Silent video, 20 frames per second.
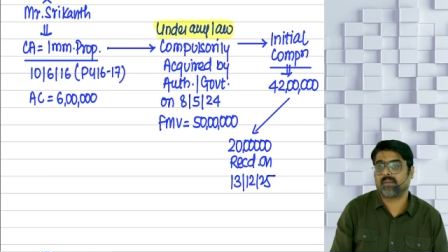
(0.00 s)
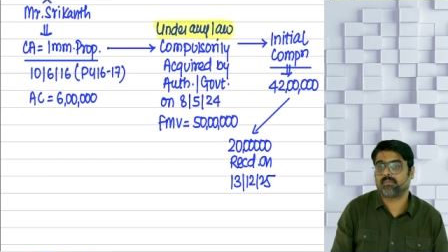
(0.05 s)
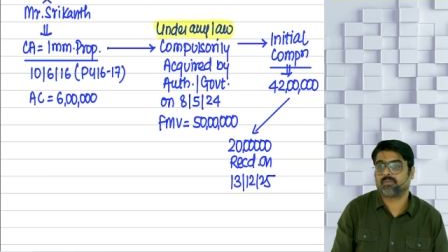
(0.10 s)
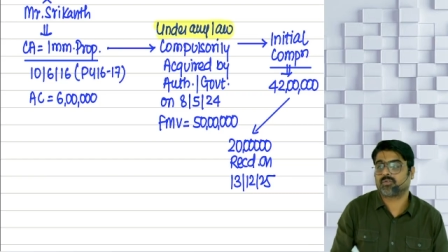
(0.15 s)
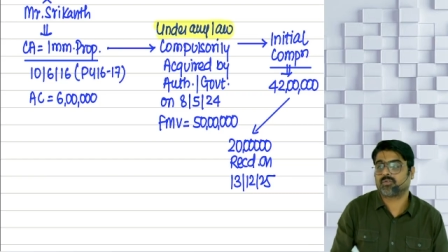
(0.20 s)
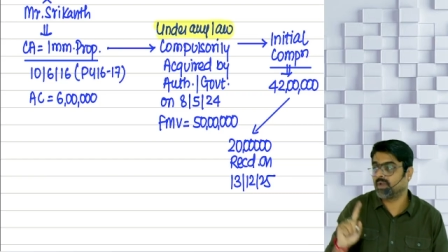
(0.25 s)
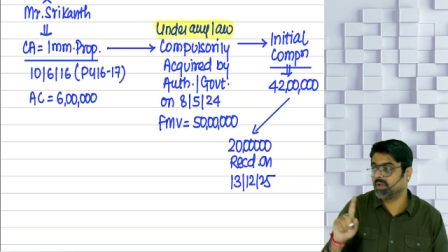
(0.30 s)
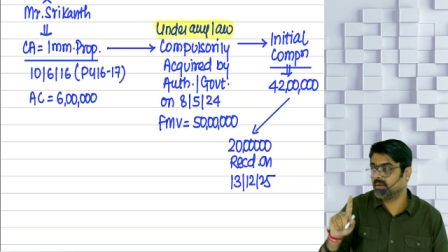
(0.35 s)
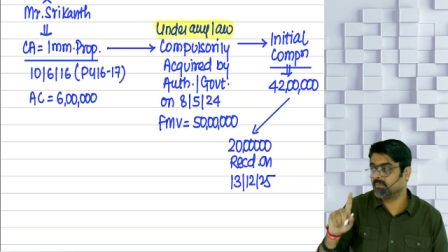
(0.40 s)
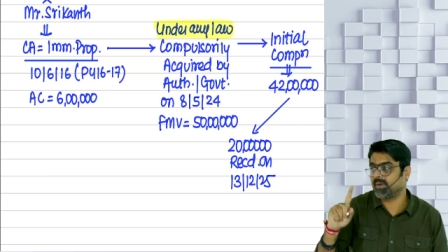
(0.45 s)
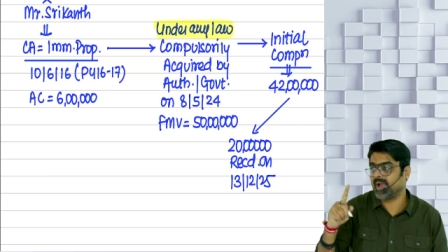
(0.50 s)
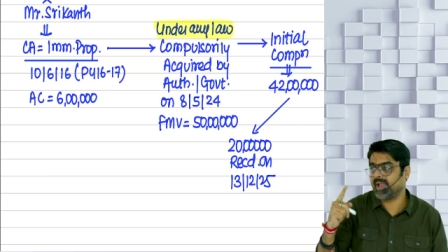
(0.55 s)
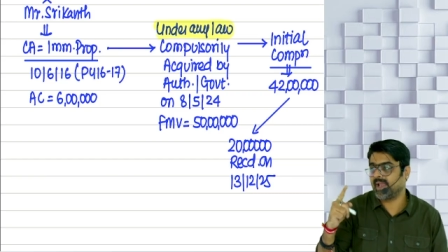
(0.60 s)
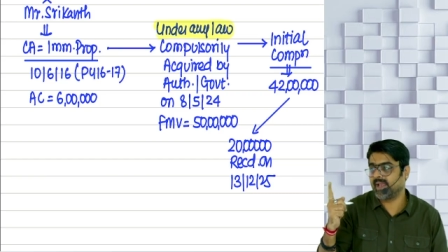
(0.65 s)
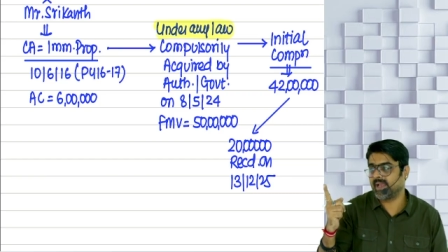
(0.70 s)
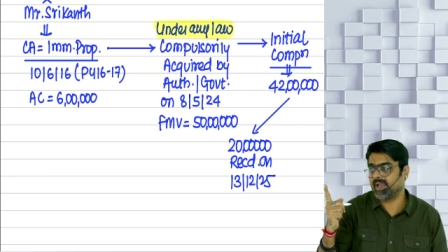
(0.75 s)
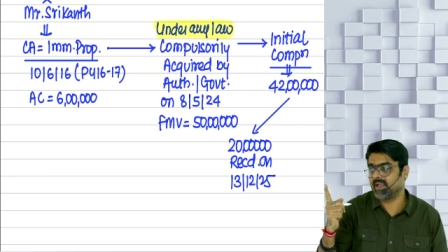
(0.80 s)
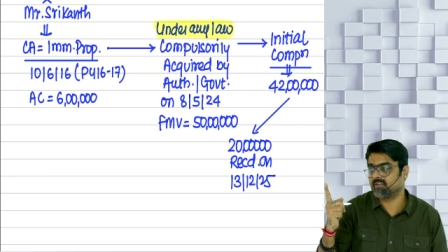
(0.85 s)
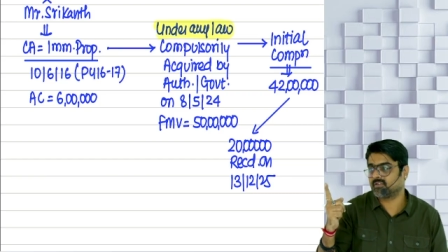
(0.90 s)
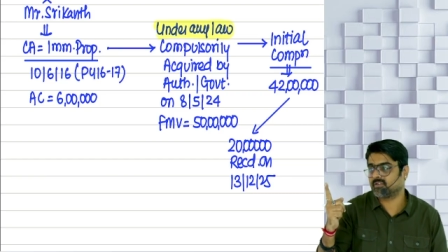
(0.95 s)
So in my
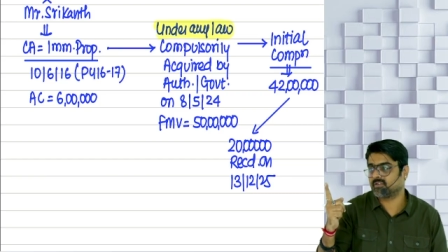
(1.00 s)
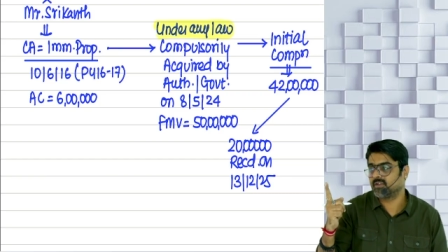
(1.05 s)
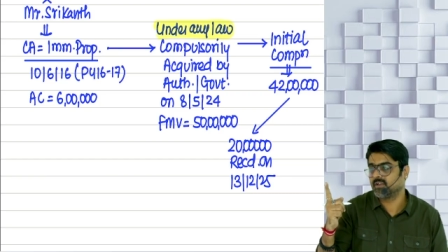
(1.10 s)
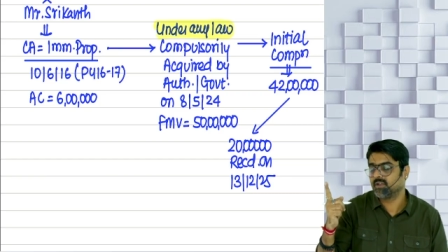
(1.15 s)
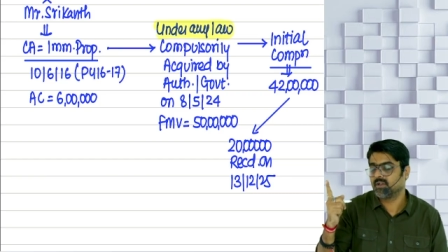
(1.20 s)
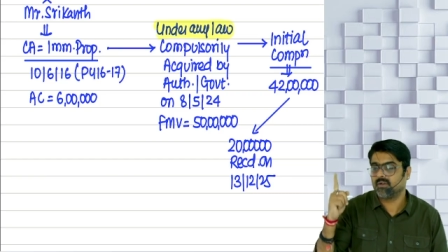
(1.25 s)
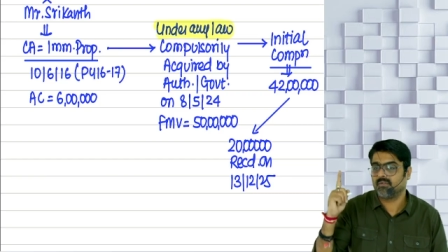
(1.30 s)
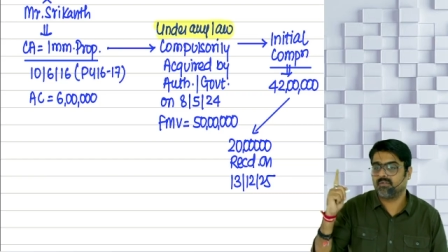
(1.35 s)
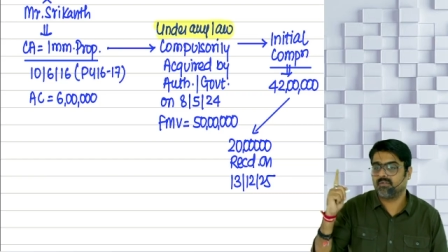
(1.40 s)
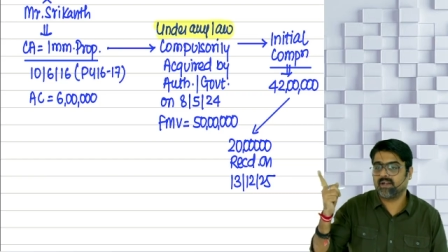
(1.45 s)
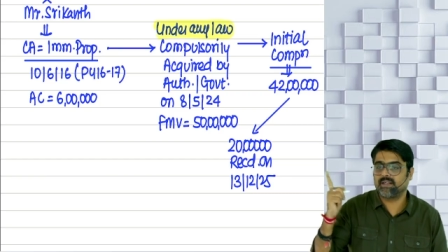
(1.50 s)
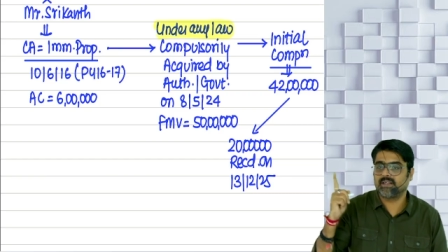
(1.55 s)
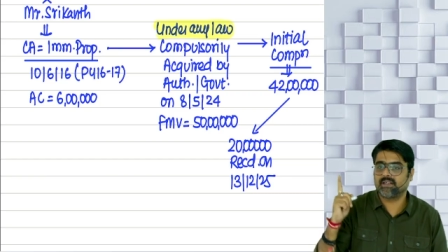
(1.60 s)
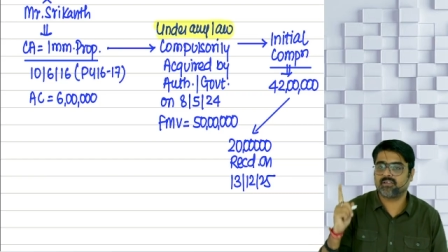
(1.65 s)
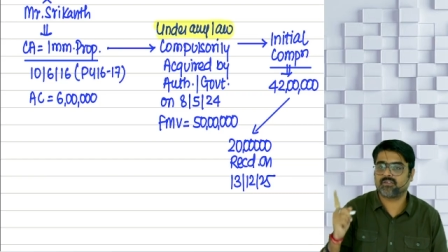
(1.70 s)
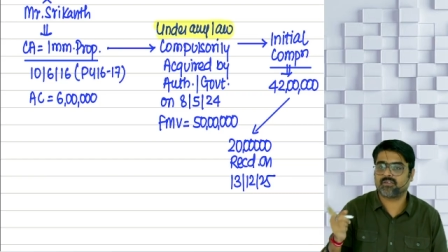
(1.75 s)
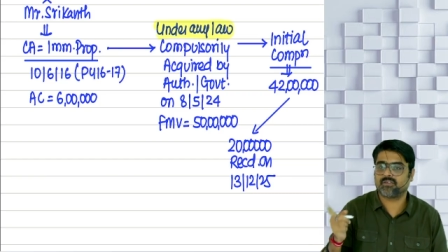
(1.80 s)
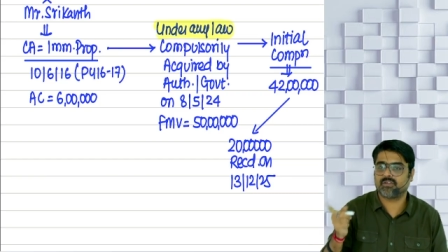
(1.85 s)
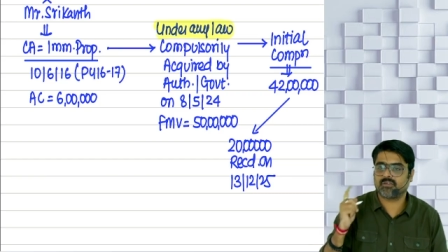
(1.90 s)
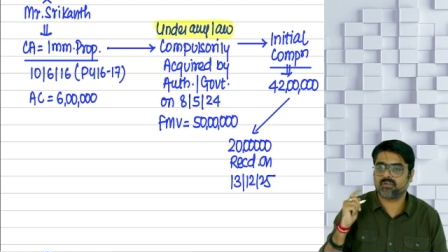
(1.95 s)
case, when it is
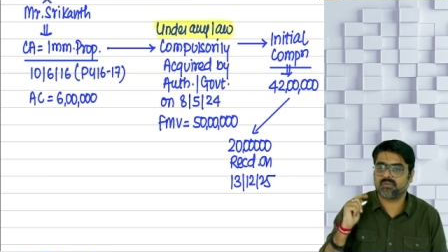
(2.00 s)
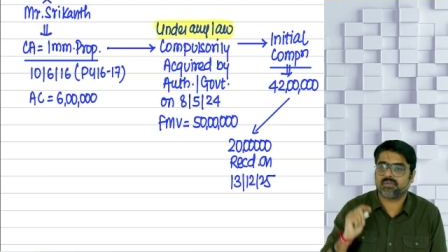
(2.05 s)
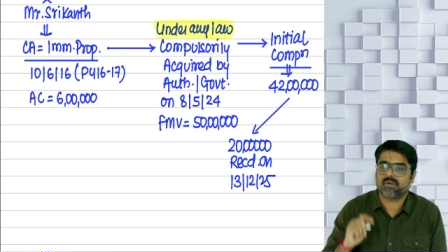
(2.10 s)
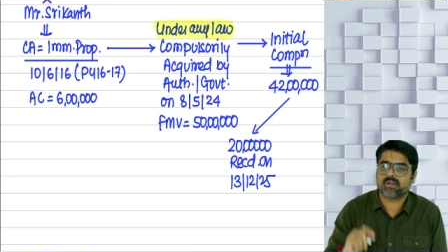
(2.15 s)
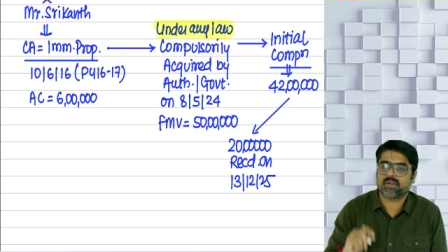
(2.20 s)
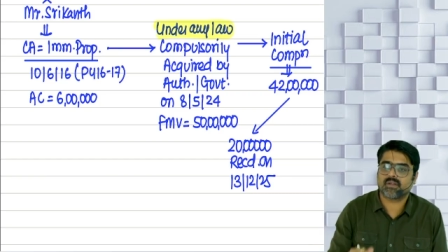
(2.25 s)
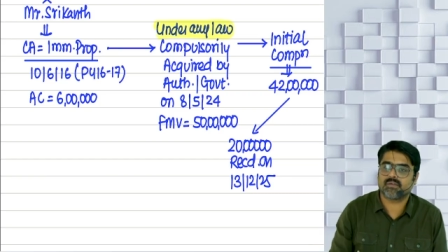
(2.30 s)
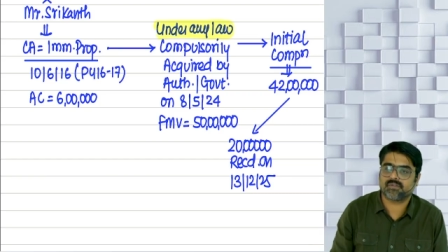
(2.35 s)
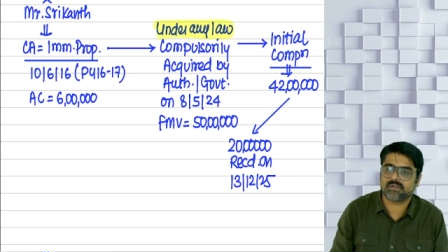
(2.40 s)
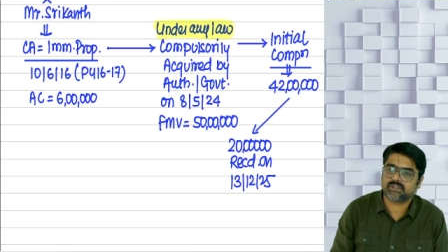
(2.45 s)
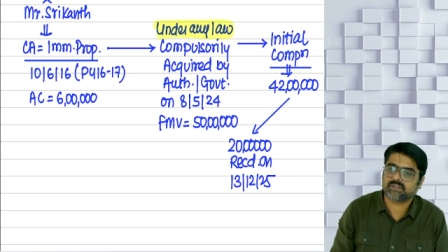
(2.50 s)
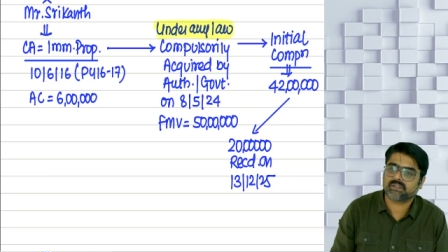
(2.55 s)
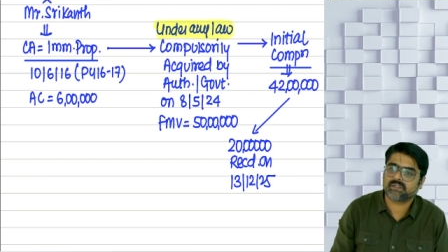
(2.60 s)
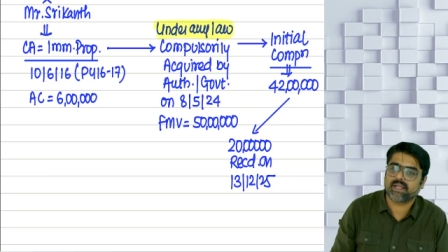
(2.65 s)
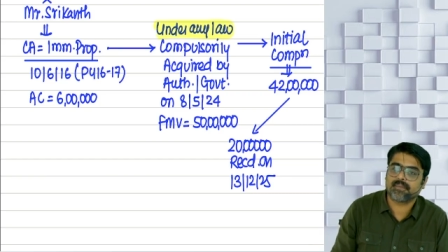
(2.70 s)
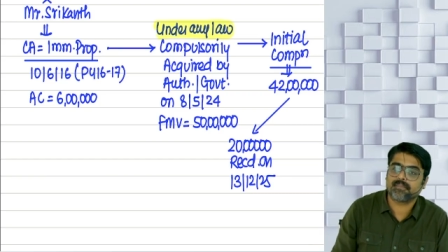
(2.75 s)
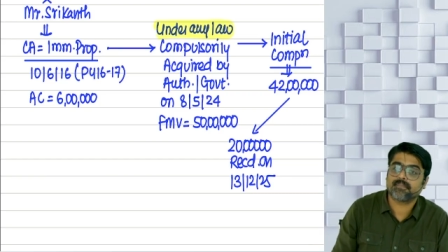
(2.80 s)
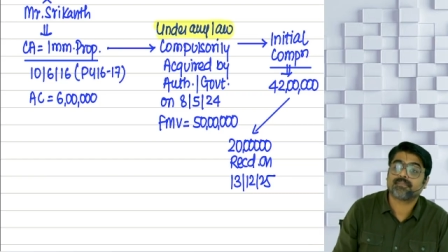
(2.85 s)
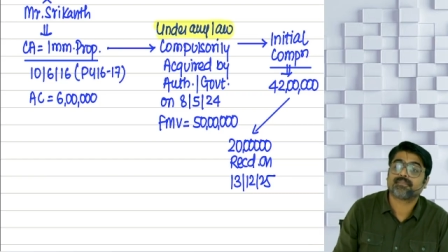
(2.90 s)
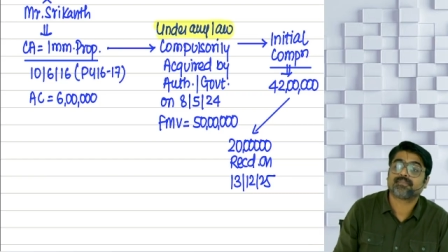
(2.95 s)
received for the first time?